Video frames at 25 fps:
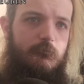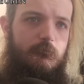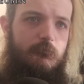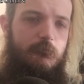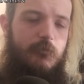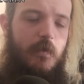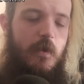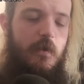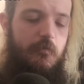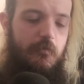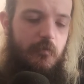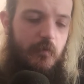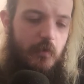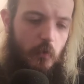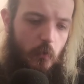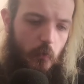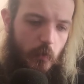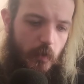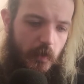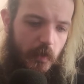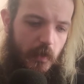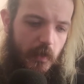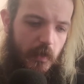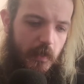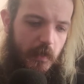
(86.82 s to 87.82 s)
very very
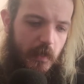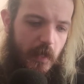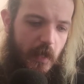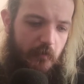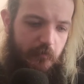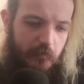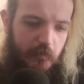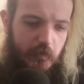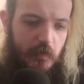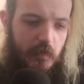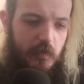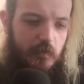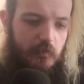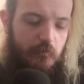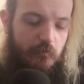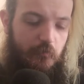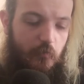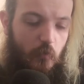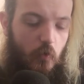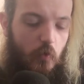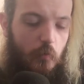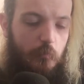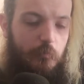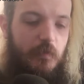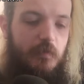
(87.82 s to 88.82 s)
quickly after they
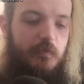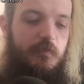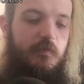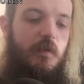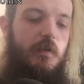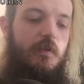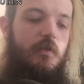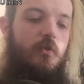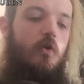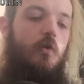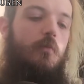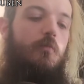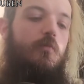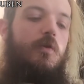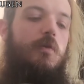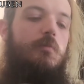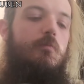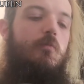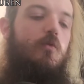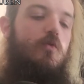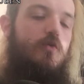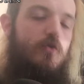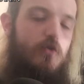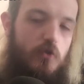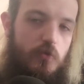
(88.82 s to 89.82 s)
formed they started incorporating
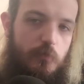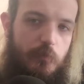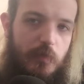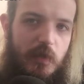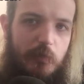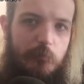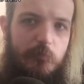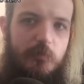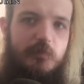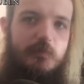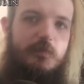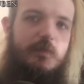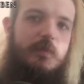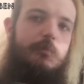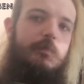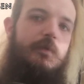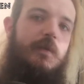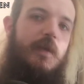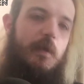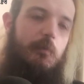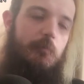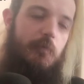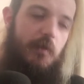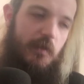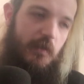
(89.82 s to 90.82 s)
more doom elements. They
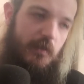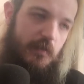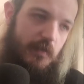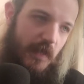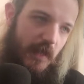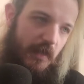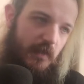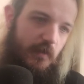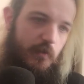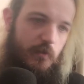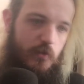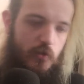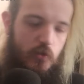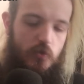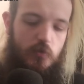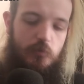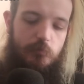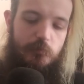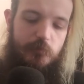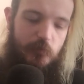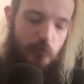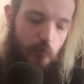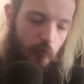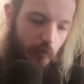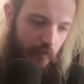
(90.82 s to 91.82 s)
became like a death
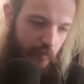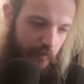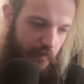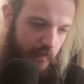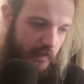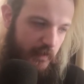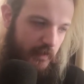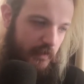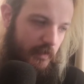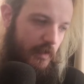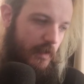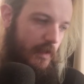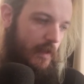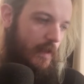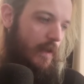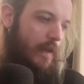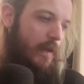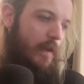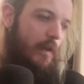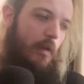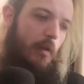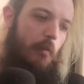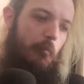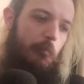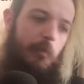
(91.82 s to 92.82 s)
doom sort of thing,
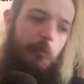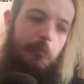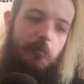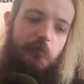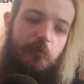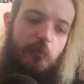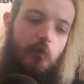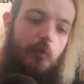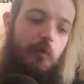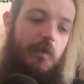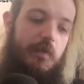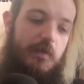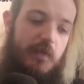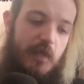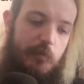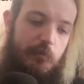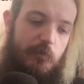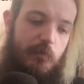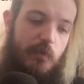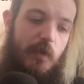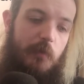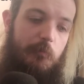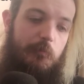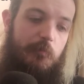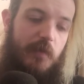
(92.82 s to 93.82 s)
but before their
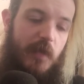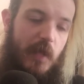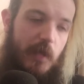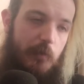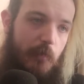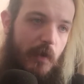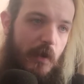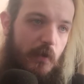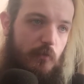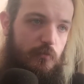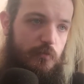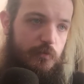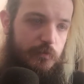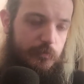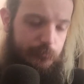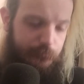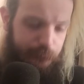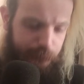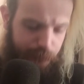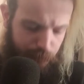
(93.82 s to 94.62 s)
debut album came out